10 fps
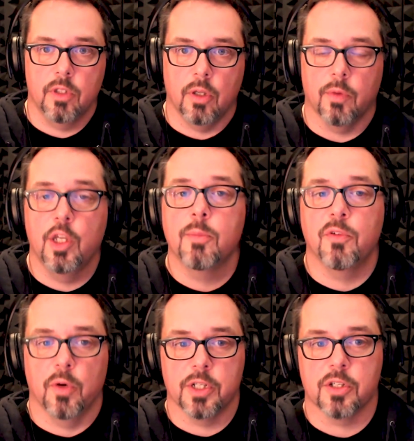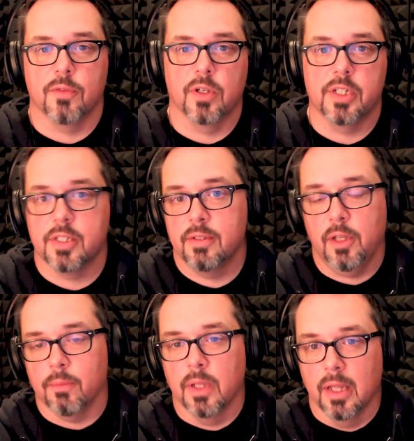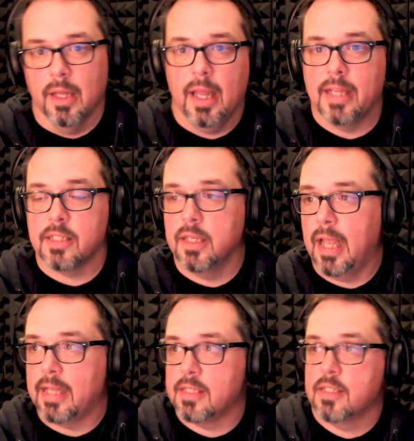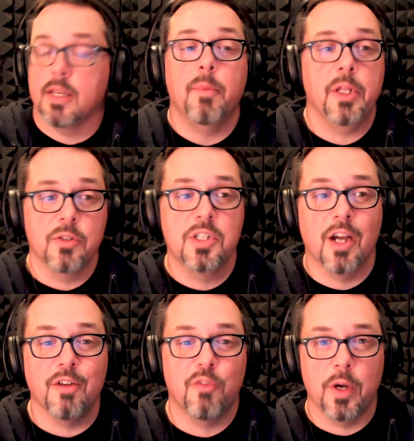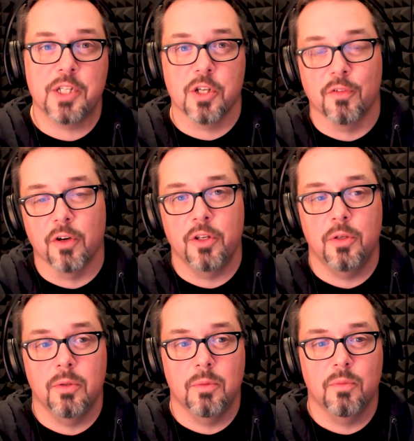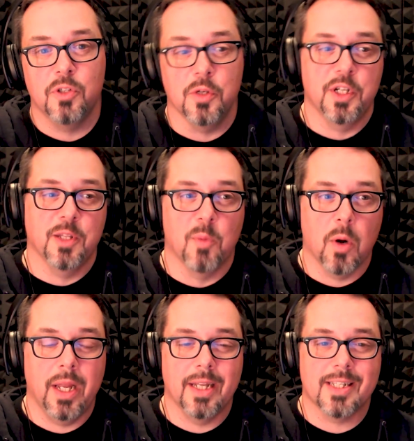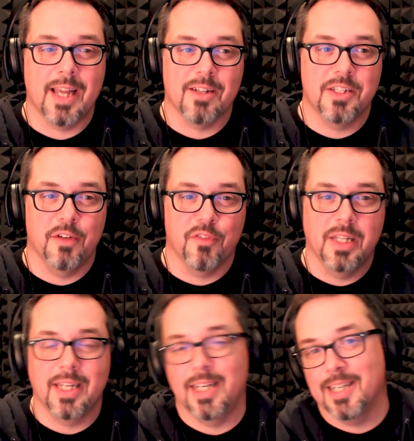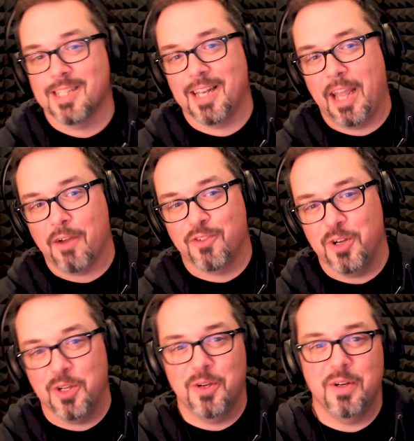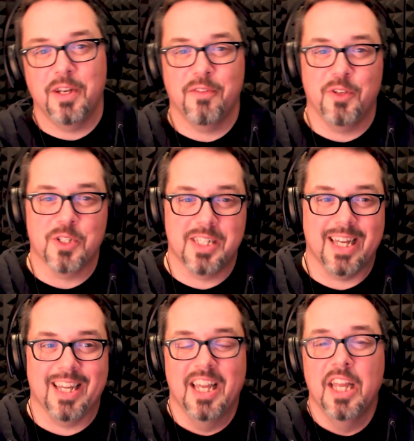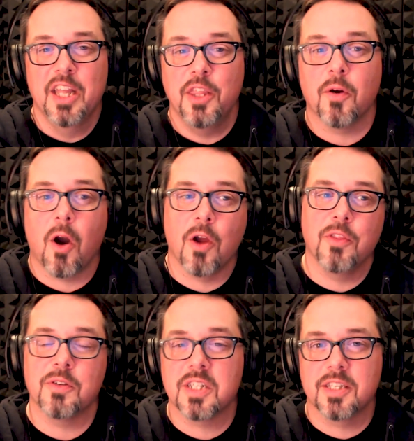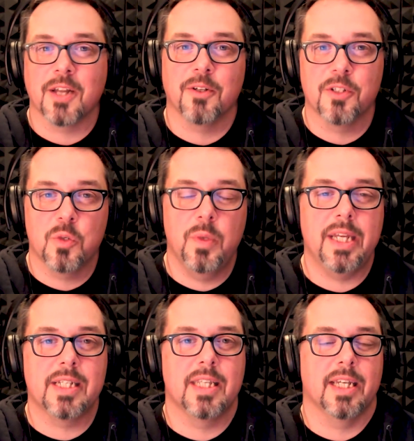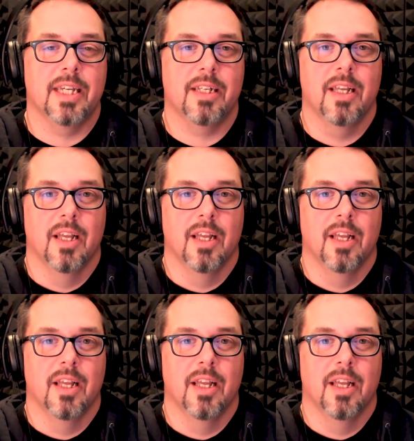human voiceover. Because, as somebody who's done voiceover, you do it in the morning, it sounds different than it does in the afternoon. And if you're sick, there are those subtle tweaks that can